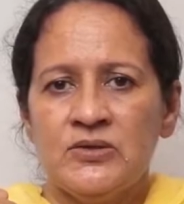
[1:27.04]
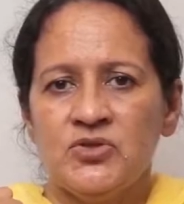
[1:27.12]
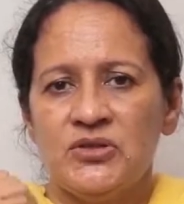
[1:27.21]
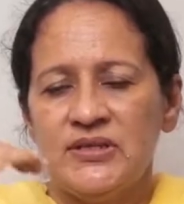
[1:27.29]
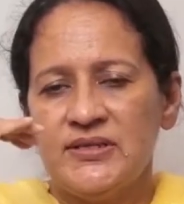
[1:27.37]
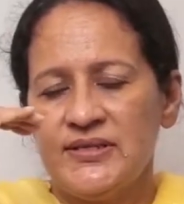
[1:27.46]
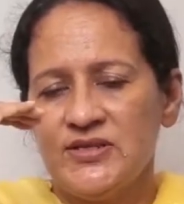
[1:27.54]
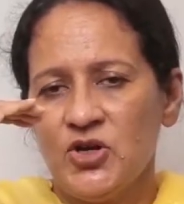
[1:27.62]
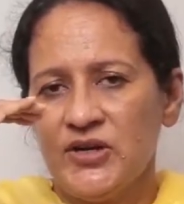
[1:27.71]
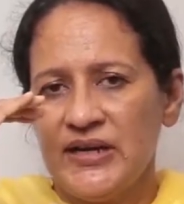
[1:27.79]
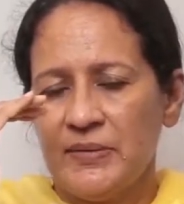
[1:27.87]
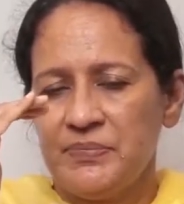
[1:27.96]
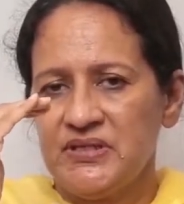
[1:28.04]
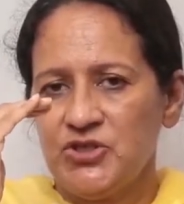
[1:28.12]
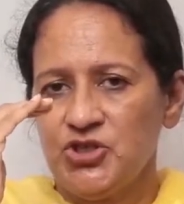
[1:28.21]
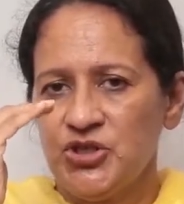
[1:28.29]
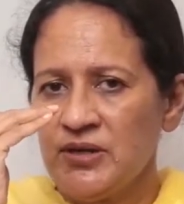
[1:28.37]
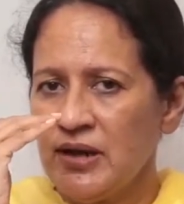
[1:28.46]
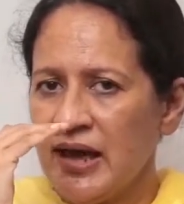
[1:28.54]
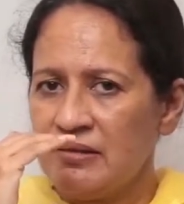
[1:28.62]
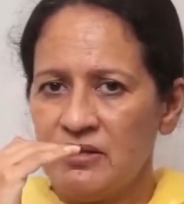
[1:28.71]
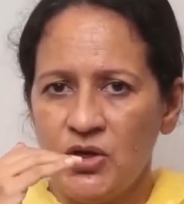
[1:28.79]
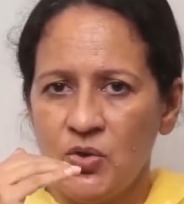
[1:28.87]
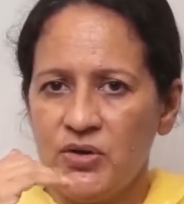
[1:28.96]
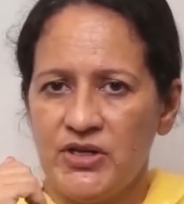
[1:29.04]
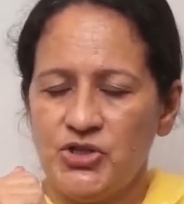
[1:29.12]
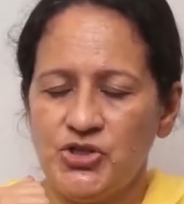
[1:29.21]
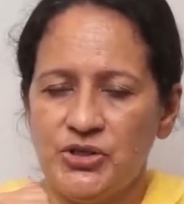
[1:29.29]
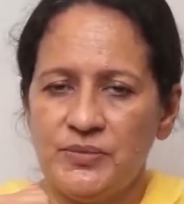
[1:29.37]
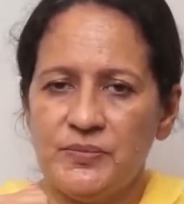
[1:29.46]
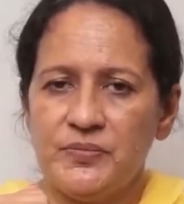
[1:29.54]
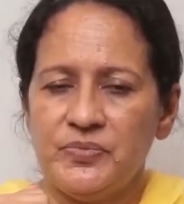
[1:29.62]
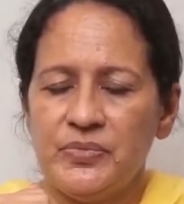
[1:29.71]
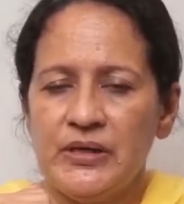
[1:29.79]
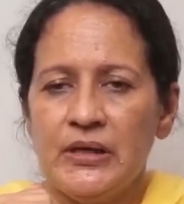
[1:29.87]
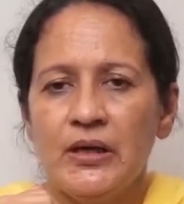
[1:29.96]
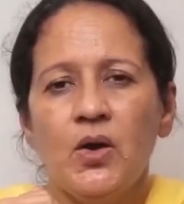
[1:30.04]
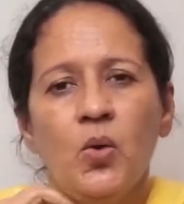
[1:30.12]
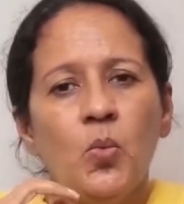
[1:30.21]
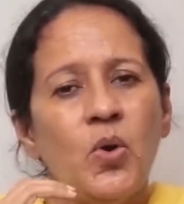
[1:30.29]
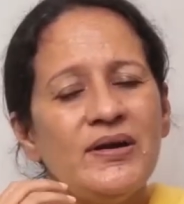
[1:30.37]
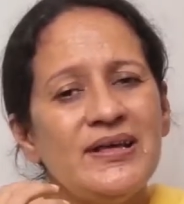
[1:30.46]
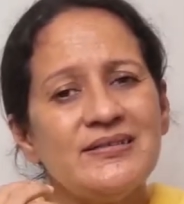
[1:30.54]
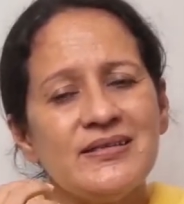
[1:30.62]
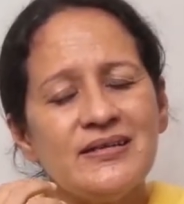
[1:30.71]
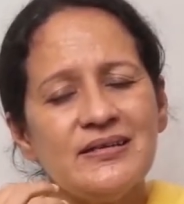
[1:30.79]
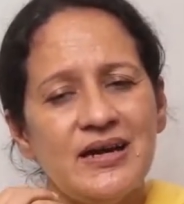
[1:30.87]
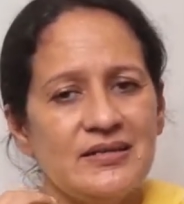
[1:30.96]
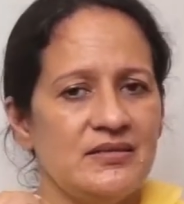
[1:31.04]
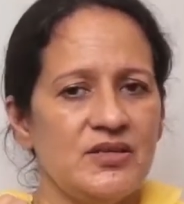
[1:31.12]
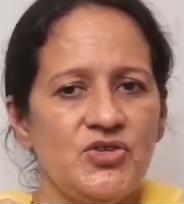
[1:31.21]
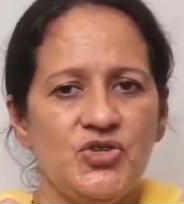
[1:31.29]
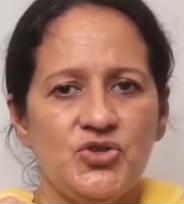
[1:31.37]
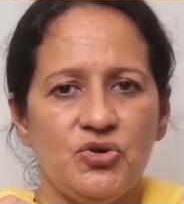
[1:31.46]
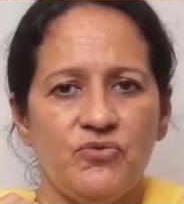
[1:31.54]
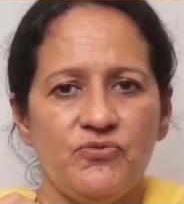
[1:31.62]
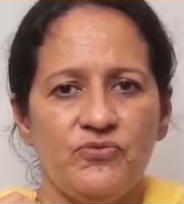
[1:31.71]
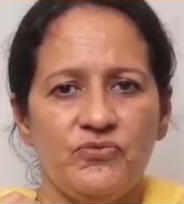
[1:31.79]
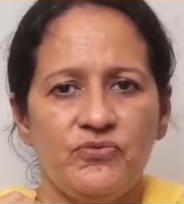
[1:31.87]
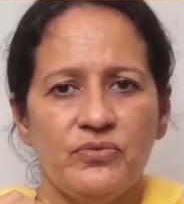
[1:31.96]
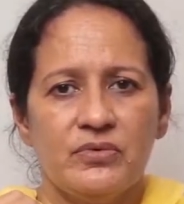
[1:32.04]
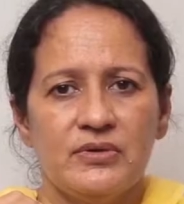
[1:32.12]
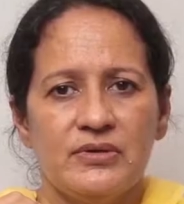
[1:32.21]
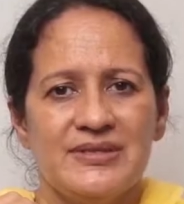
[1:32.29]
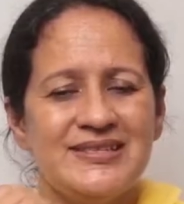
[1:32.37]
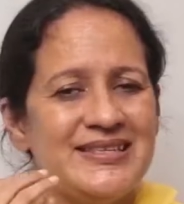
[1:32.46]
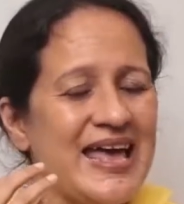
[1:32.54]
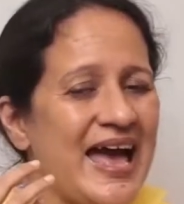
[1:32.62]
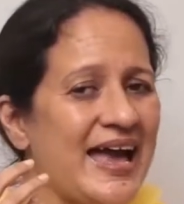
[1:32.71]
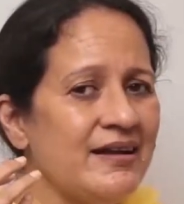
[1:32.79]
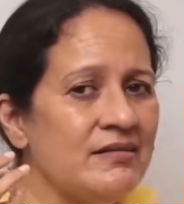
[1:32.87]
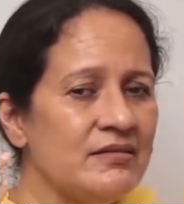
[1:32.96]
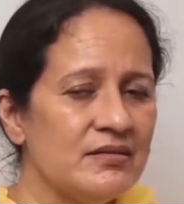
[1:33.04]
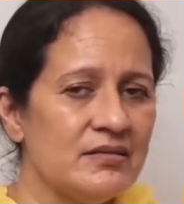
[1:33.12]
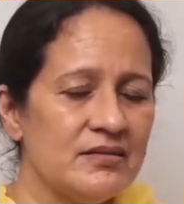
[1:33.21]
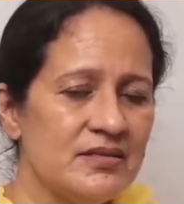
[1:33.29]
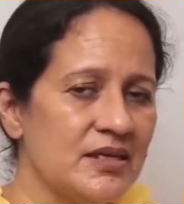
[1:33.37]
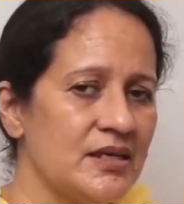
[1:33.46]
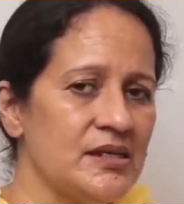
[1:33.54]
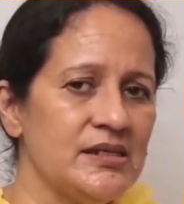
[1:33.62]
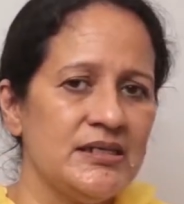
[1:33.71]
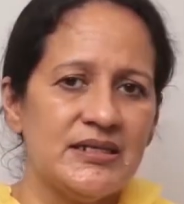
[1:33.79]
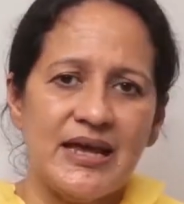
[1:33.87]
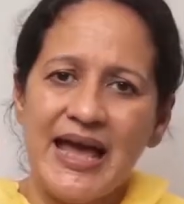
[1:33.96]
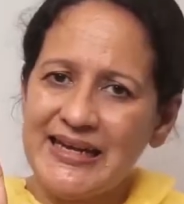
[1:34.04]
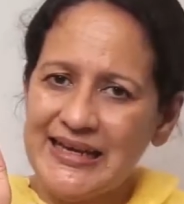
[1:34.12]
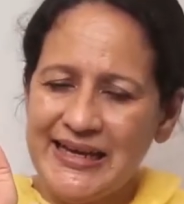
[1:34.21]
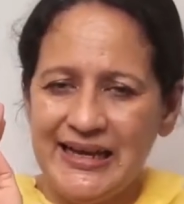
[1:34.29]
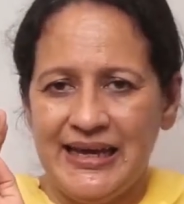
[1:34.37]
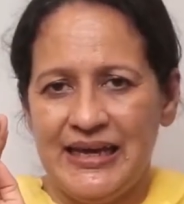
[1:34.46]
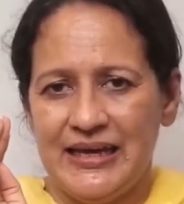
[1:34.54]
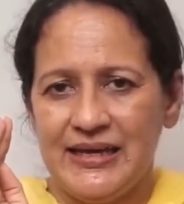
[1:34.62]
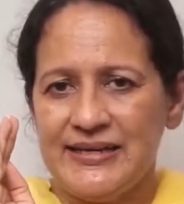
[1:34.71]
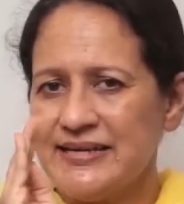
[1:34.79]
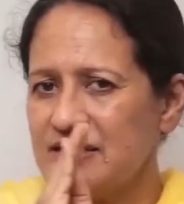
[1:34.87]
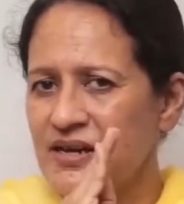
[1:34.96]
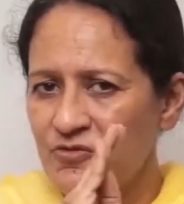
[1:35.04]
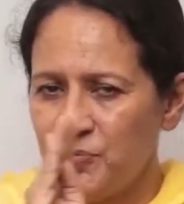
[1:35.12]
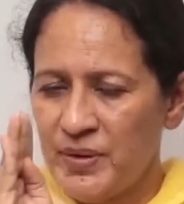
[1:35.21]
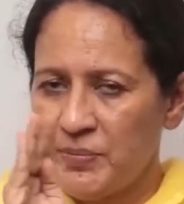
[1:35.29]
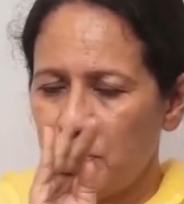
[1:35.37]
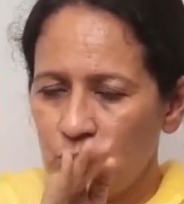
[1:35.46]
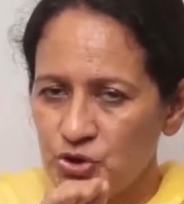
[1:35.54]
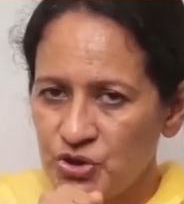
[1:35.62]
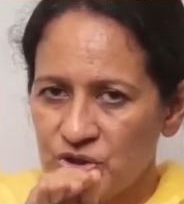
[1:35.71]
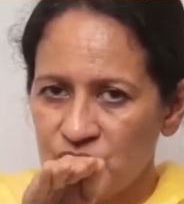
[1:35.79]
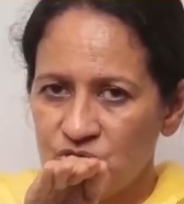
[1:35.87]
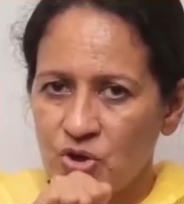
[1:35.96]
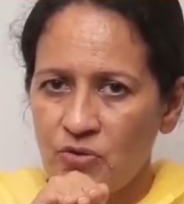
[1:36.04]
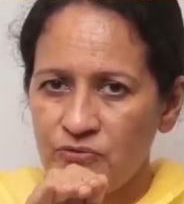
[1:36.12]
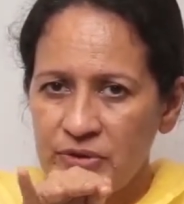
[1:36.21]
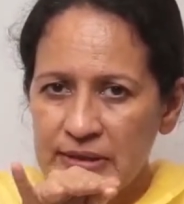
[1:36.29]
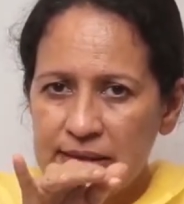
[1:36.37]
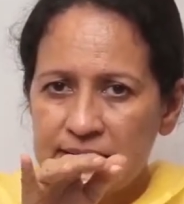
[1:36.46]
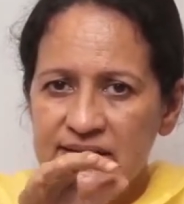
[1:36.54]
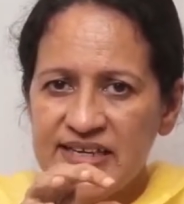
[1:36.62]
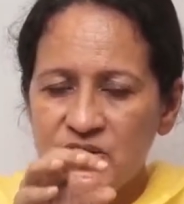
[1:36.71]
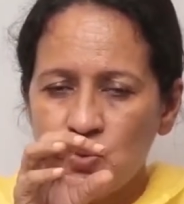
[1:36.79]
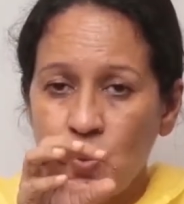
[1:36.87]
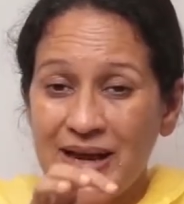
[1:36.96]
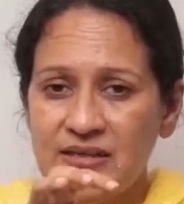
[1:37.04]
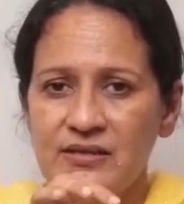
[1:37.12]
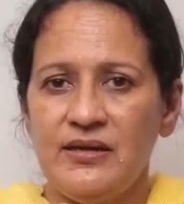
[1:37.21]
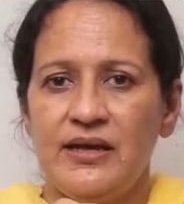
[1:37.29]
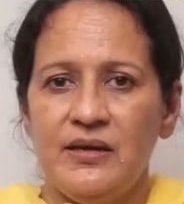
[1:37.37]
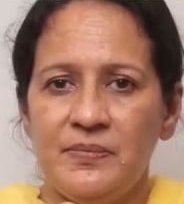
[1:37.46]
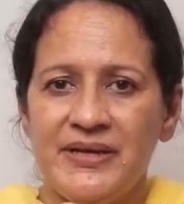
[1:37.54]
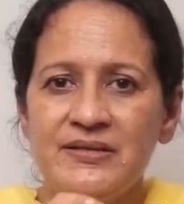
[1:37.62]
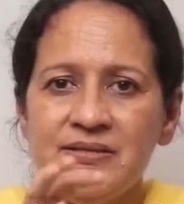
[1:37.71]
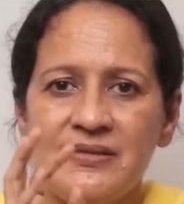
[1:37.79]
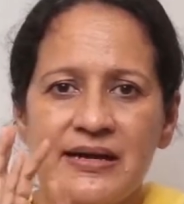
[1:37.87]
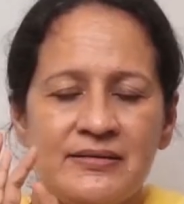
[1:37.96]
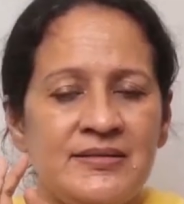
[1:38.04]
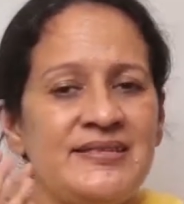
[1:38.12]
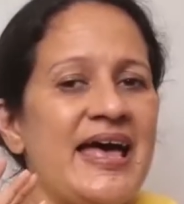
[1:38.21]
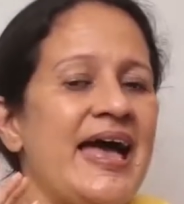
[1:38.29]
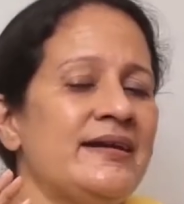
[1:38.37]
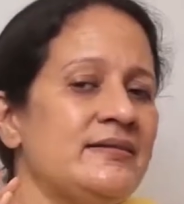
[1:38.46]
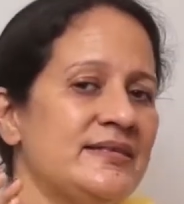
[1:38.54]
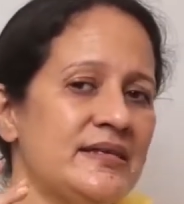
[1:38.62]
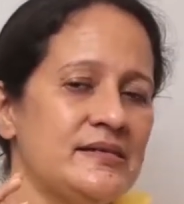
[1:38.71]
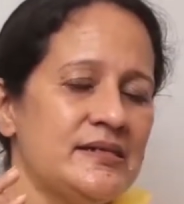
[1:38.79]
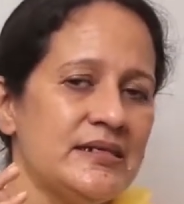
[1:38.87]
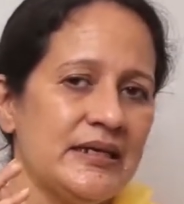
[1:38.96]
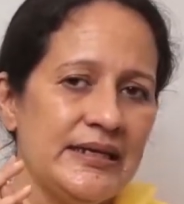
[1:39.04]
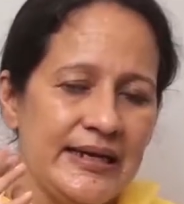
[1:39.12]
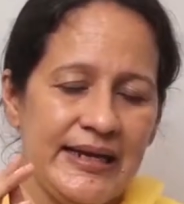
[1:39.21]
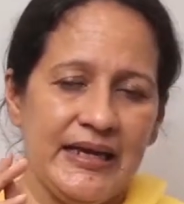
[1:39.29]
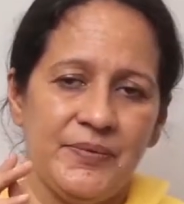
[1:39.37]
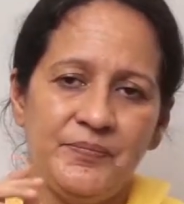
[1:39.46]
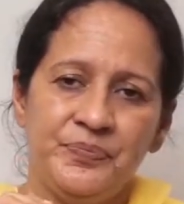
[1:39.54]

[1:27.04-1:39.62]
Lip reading: So this is your deposition and the location. What does it consist of? Sand, silt and clay. It has enough proportions of these vital elements, that is sand, silt and clay.